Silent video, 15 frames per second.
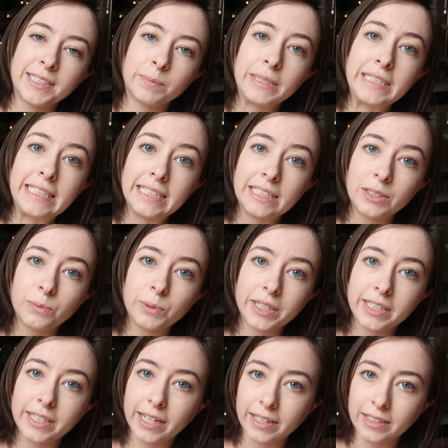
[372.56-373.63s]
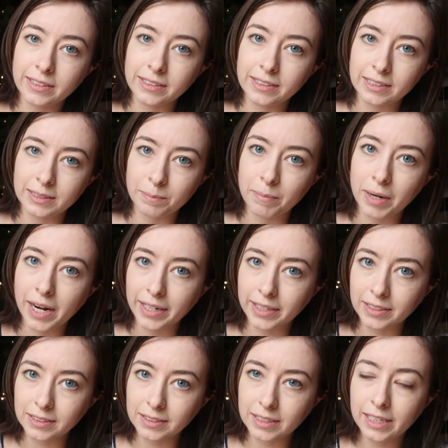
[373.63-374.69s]
is begin with the end in
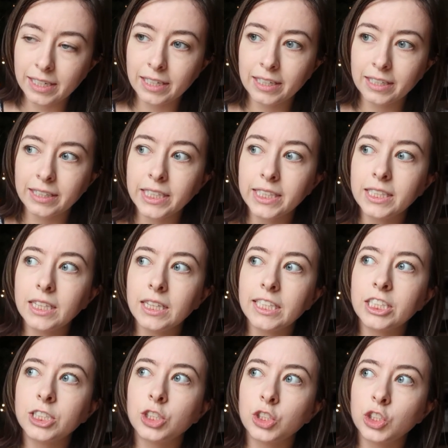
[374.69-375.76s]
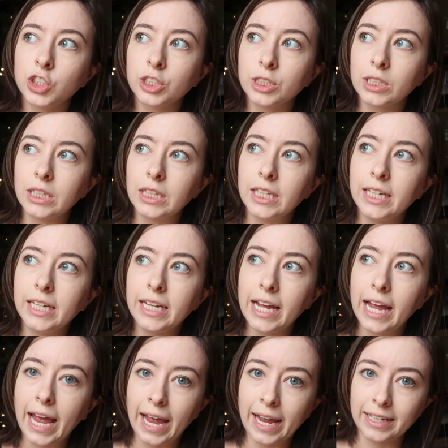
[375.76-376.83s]
mind. The literal
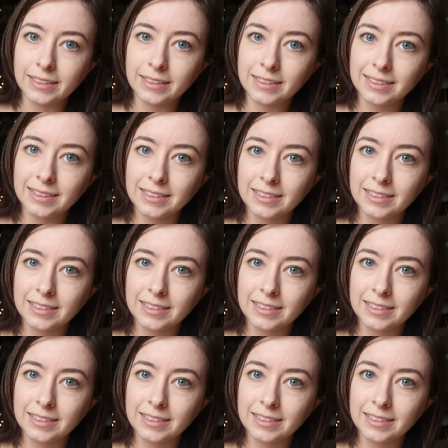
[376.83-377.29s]
end.